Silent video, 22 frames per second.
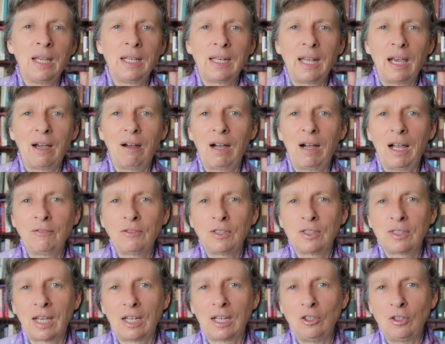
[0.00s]
Now, I have
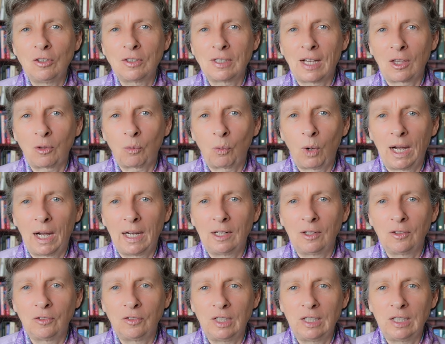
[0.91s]
to say New South
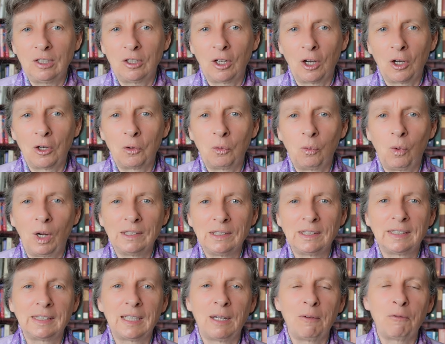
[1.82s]
Wales did go
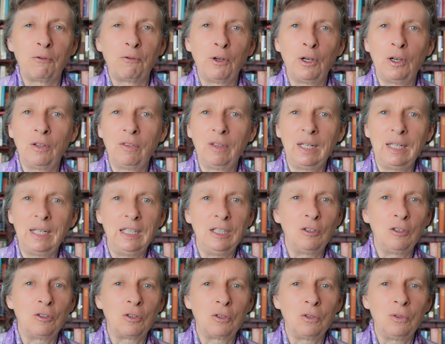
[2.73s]
one step further
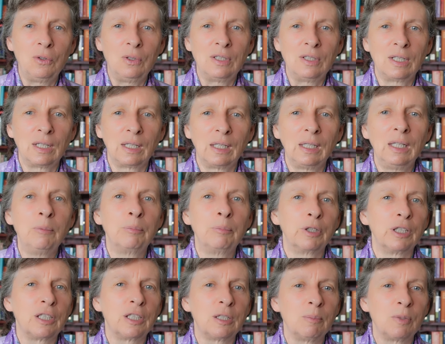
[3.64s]
into
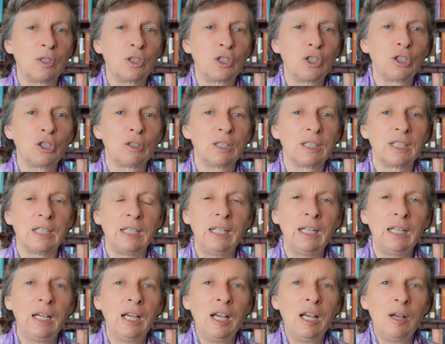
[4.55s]
deliberate
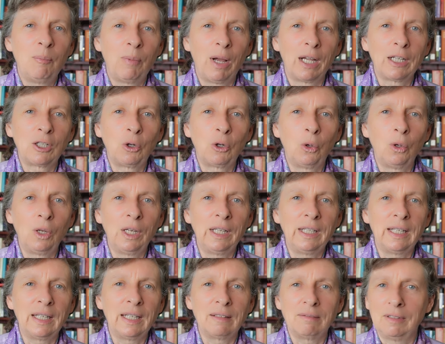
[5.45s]
obscurity by
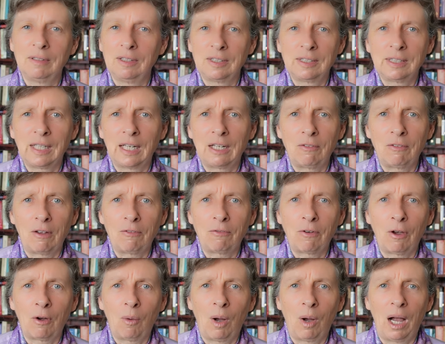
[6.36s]
calling it, instead of
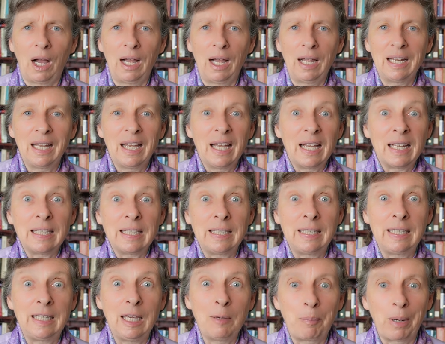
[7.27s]
FOI,
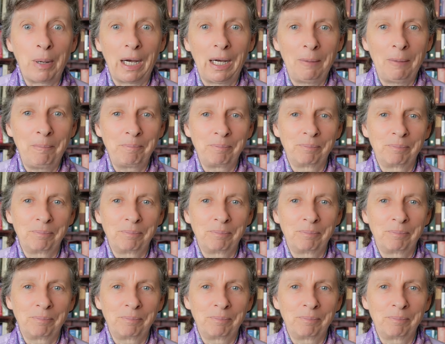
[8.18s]
GIPA,